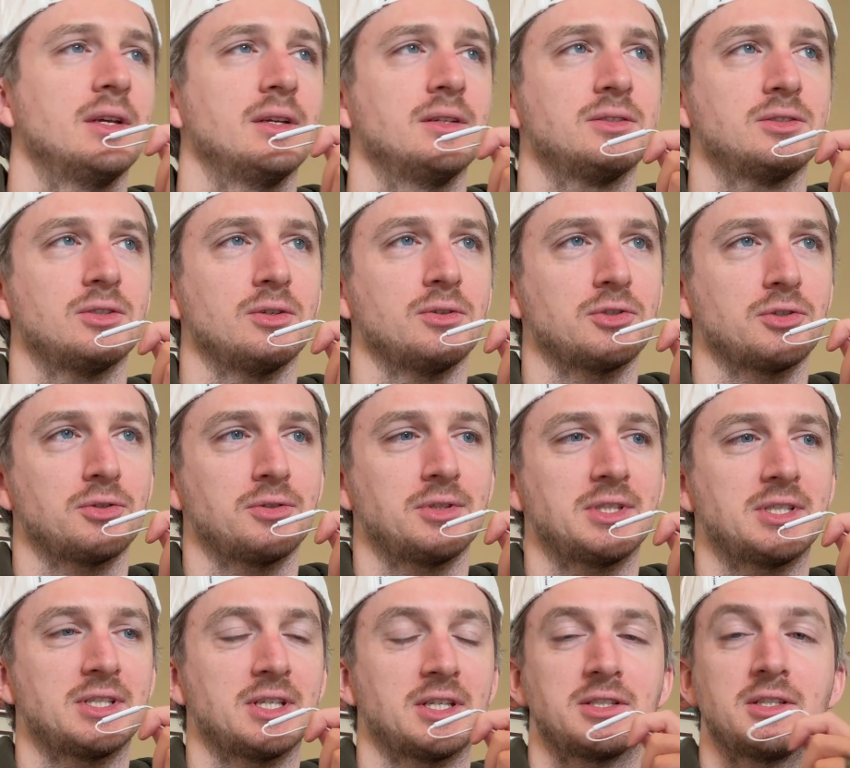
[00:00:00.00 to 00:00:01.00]
So there's only
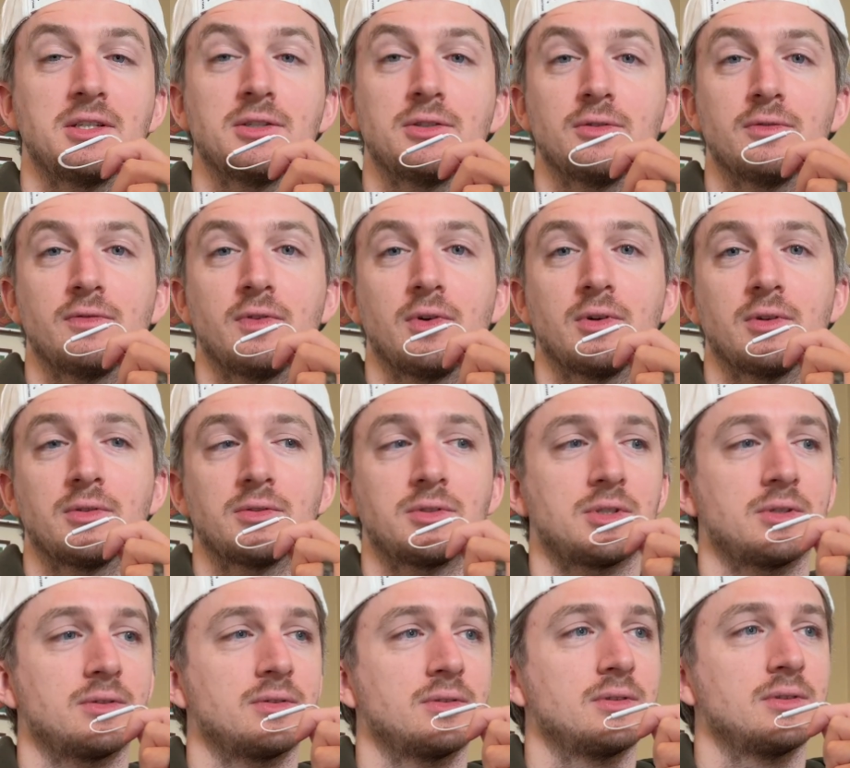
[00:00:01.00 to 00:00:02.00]
62
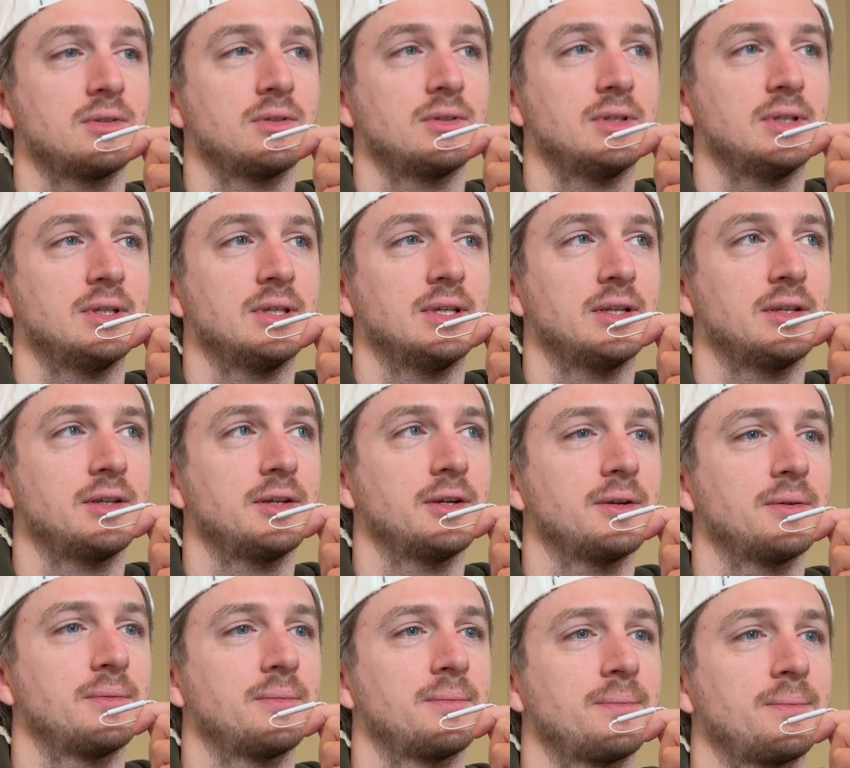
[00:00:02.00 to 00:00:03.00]
photos in
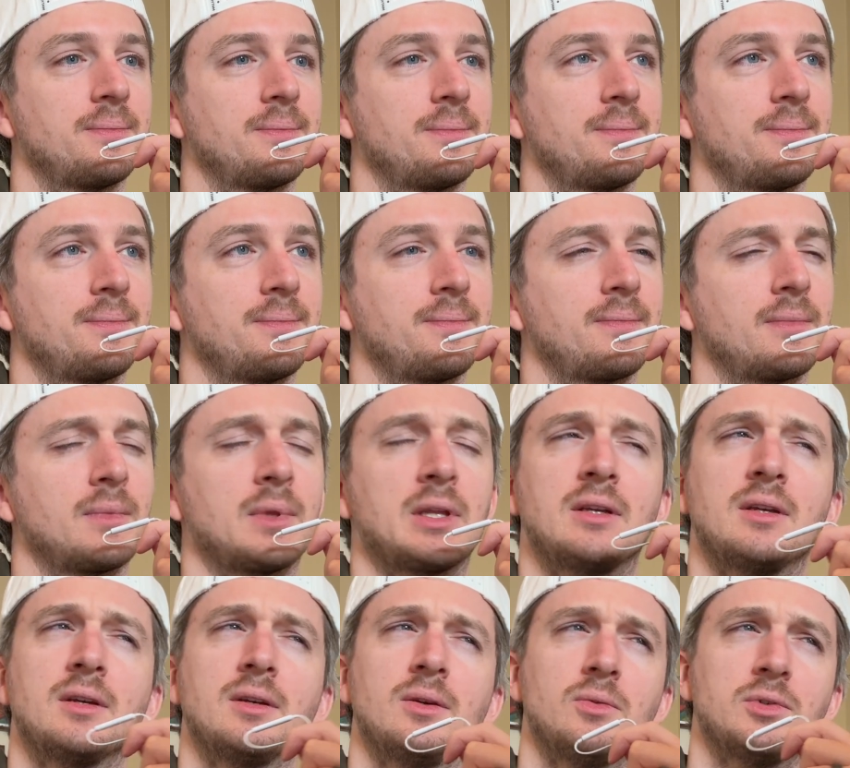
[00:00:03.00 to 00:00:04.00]
here,
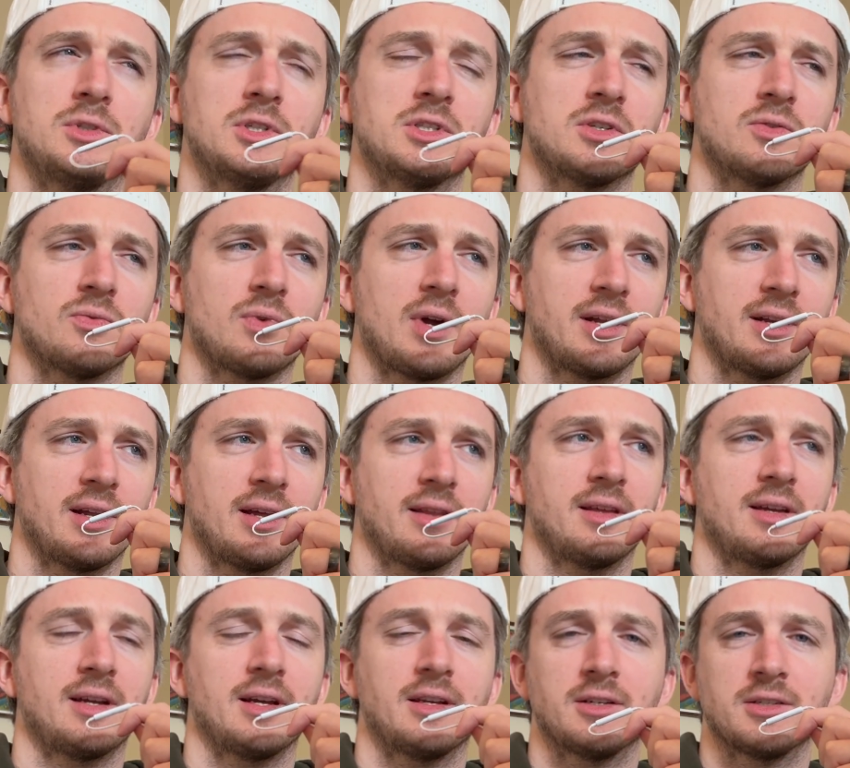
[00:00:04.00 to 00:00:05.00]
which isn't right. I
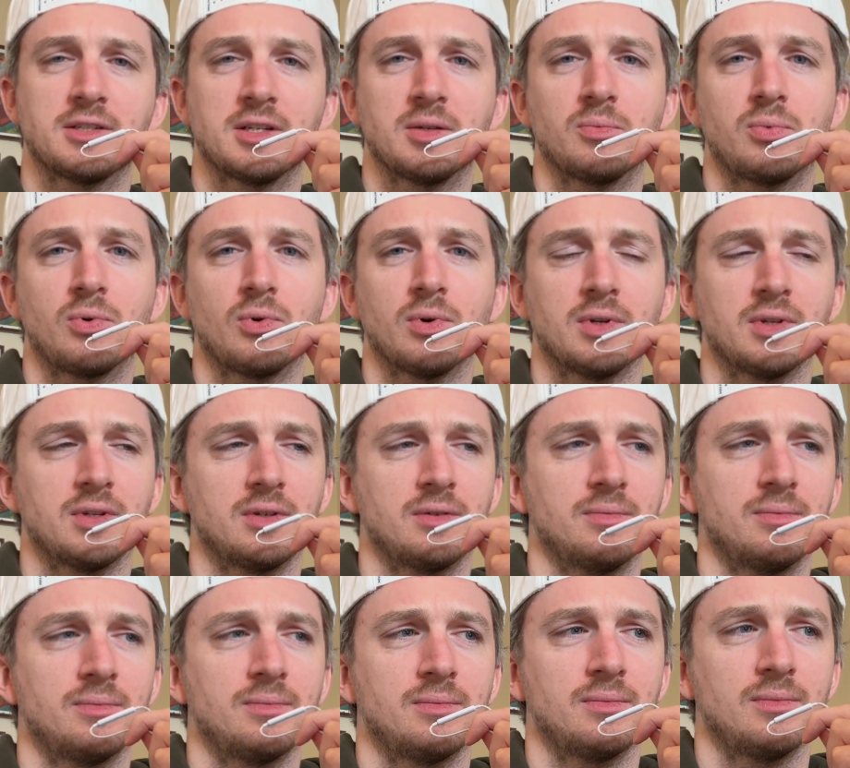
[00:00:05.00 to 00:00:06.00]
think I just imported
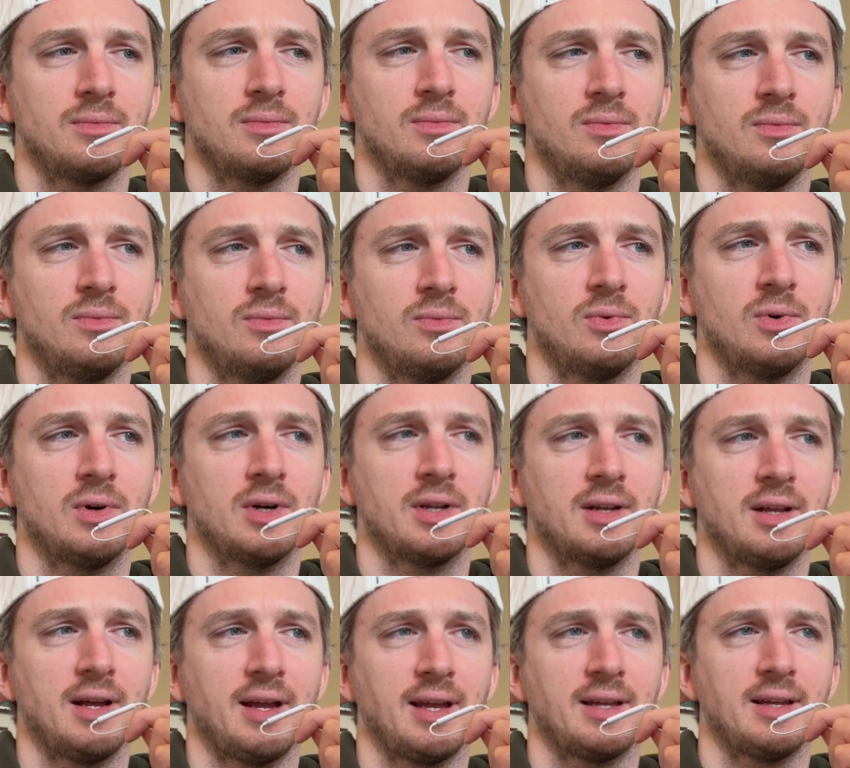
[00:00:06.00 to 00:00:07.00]

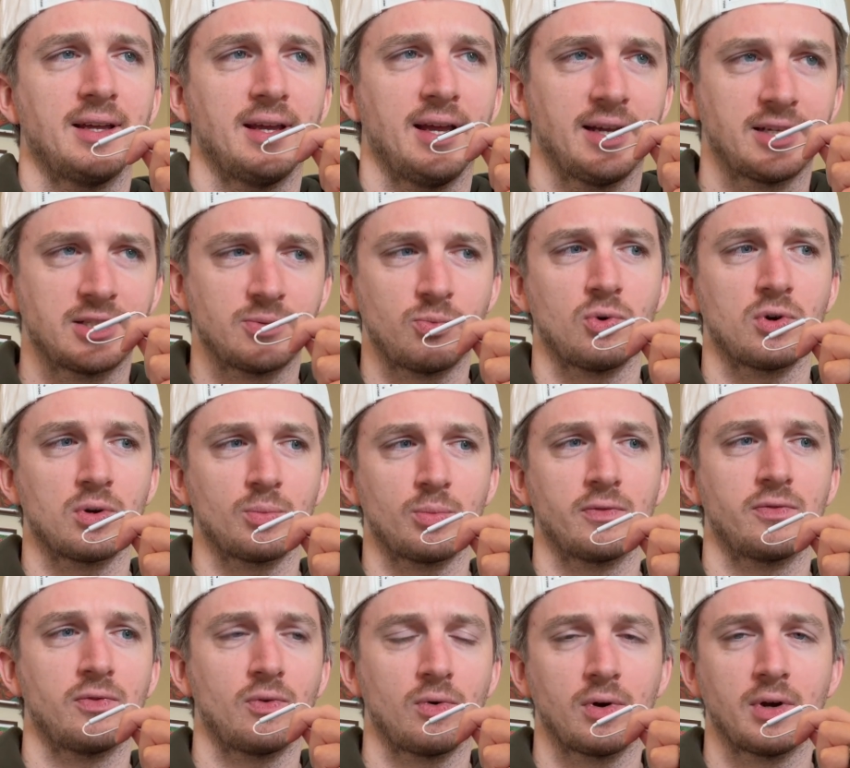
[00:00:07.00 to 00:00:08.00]
what I exported
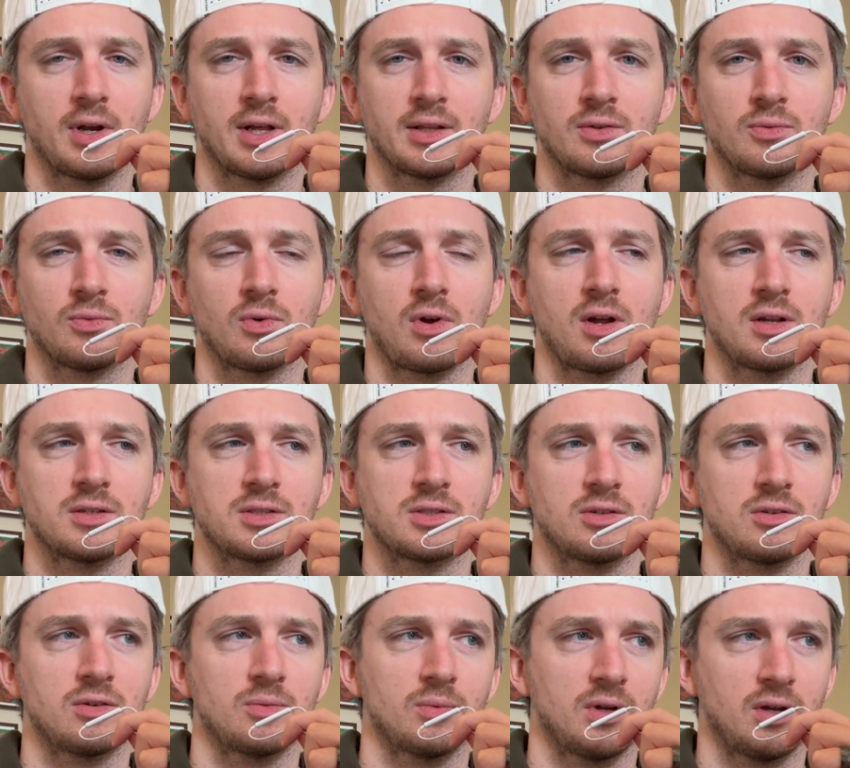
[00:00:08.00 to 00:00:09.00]
before, not the RAWs.
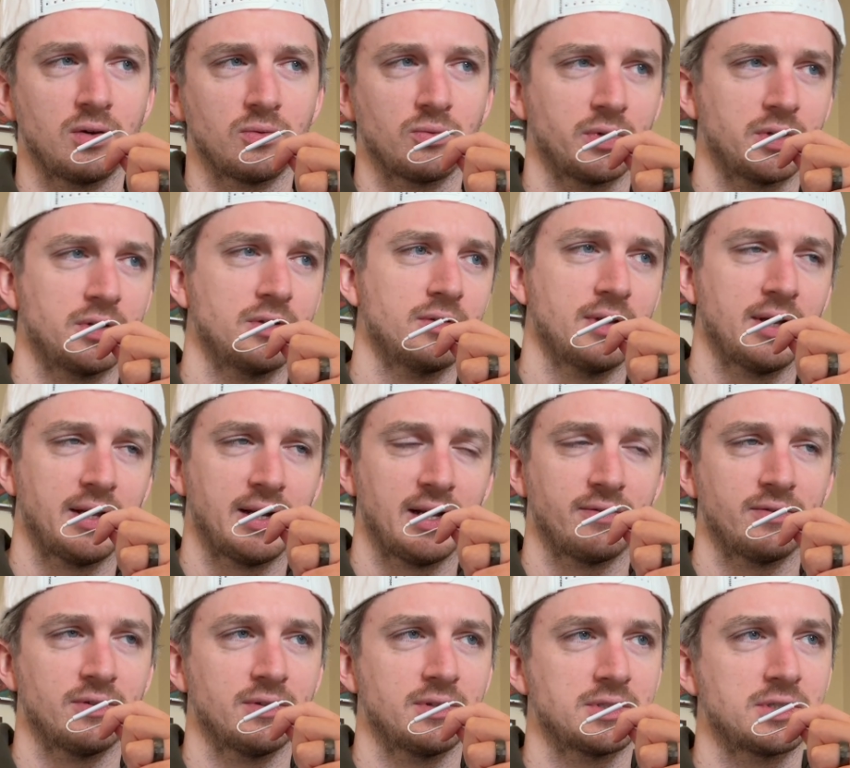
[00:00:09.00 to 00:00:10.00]
So I'll redo that
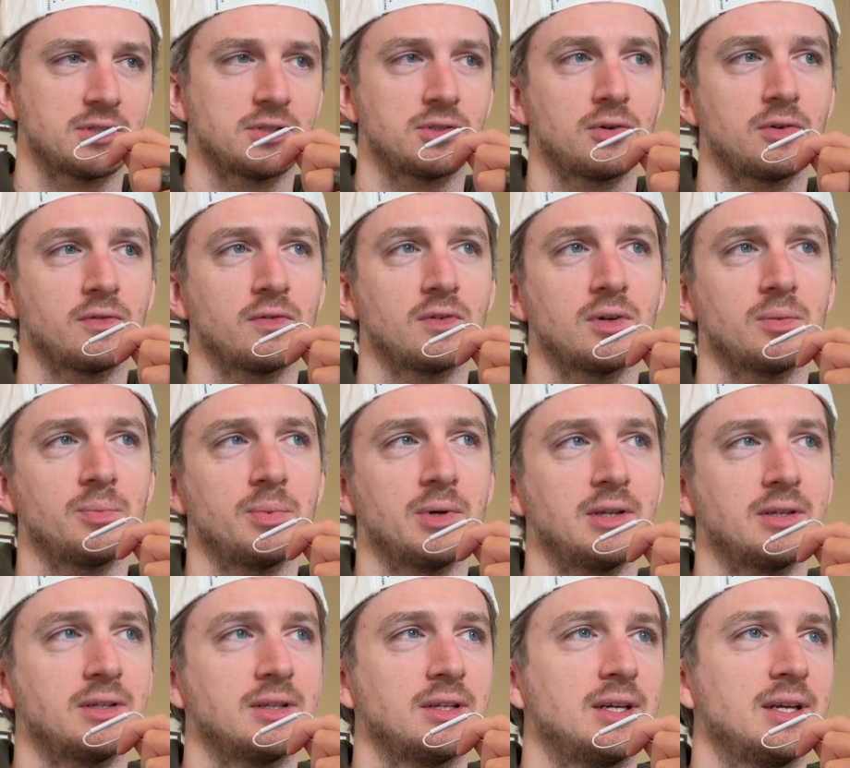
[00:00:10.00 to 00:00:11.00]
after this is over,
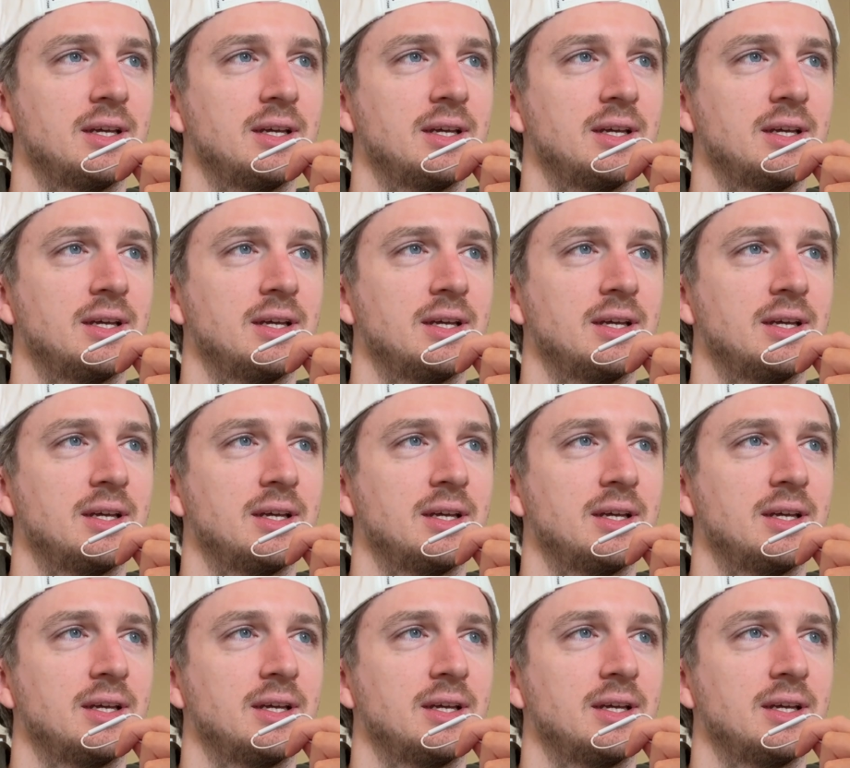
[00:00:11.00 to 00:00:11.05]
but